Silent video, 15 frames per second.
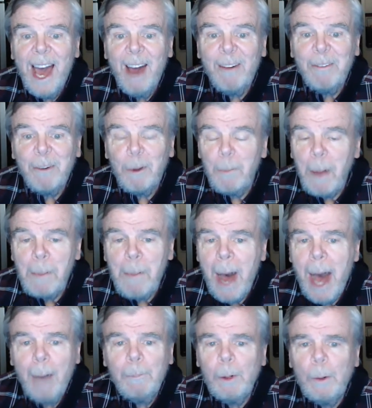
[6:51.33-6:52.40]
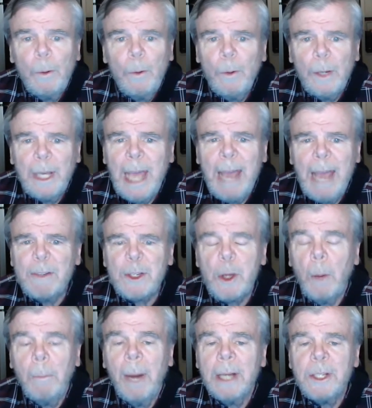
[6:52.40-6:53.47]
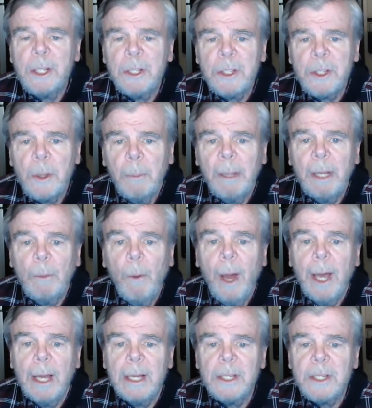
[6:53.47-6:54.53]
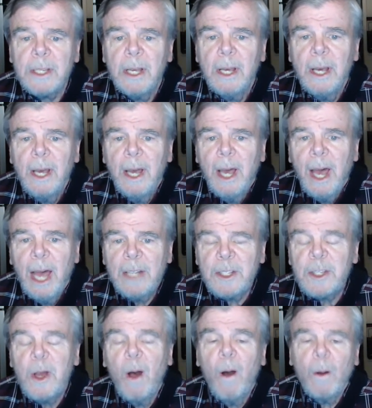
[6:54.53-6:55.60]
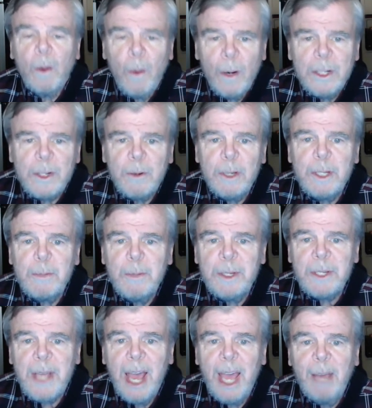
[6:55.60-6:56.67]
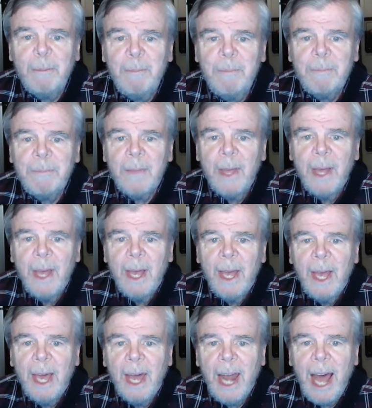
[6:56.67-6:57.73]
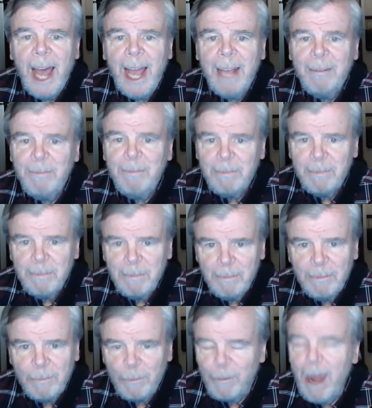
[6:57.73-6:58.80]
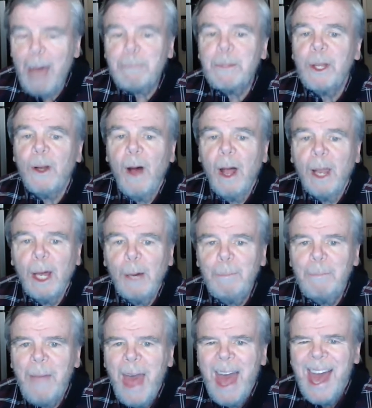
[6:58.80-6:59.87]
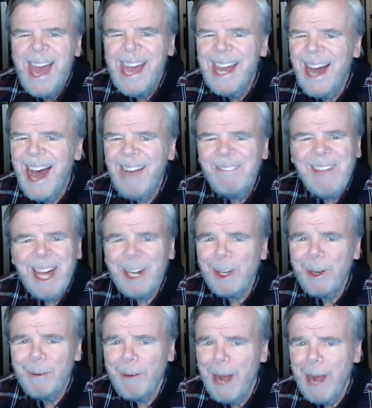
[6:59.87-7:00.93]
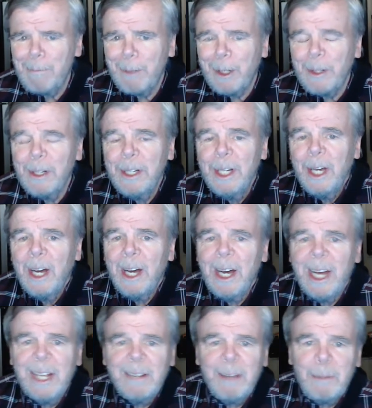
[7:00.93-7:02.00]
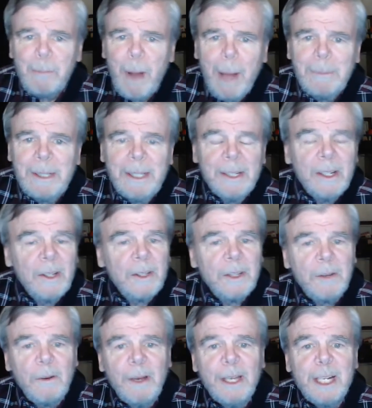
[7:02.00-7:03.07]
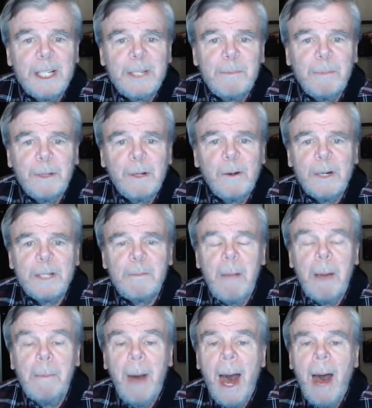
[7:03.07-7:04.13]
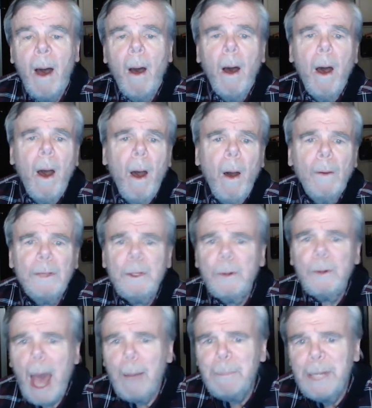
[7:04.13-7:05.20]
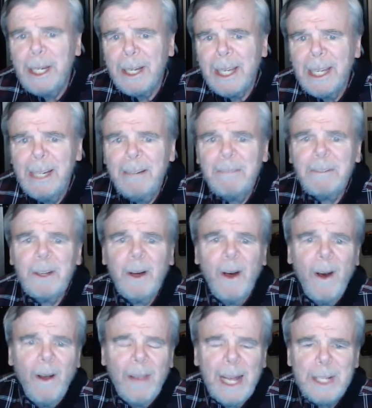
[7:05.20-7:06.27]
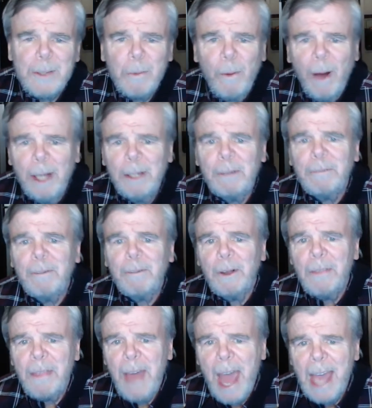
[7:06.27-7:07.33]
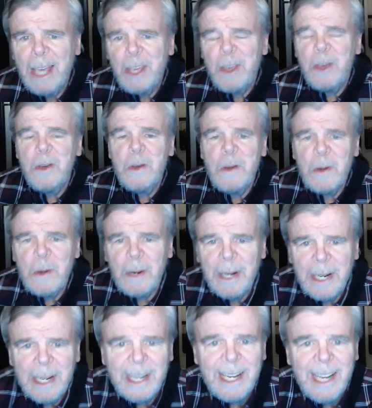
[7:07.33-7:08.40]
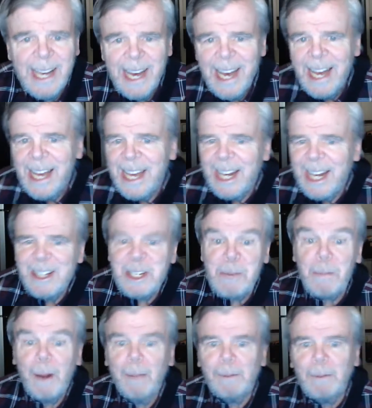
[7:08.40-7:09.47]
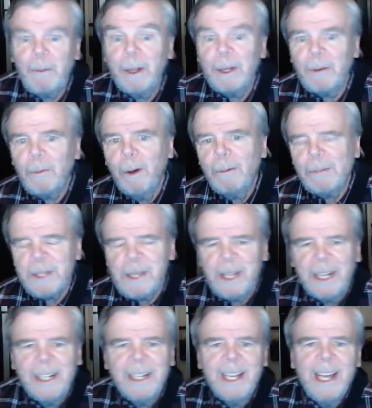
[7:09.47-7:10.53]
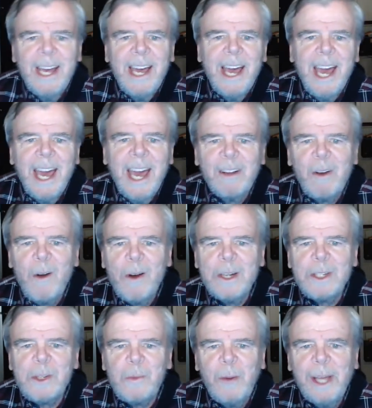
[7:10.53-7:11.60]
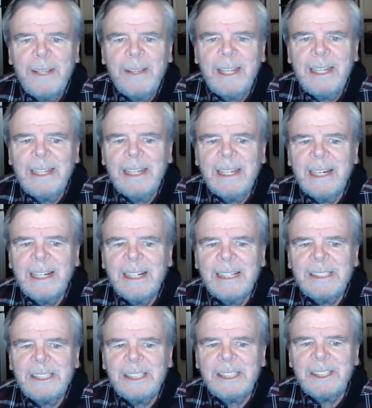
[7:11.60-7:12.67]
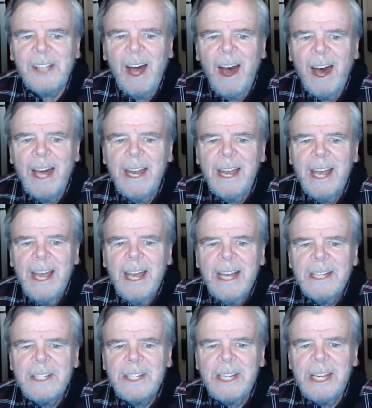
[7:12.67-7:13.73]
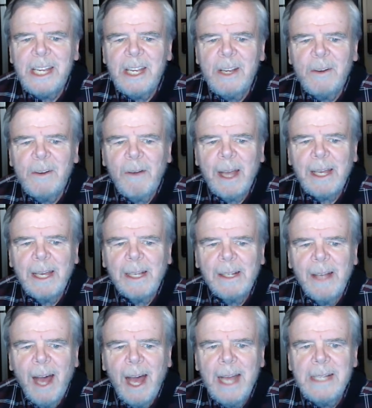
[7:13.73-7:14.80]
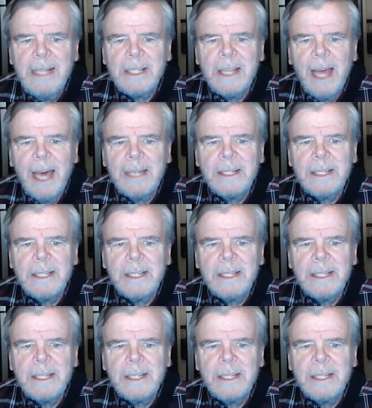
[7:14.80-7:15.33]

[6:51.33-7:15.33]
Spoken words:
for my mom who gave so much in so many ways. And so, of course, Christmas came and I wrapped it all up. And I'm not a good wrapper. It probably didn't look the greatest, but of course, my mom, oh, you got me a gift. Oh, that's wonderful. Thank you. She probably wondered what was in it. And of course, when she saw it, she recognized that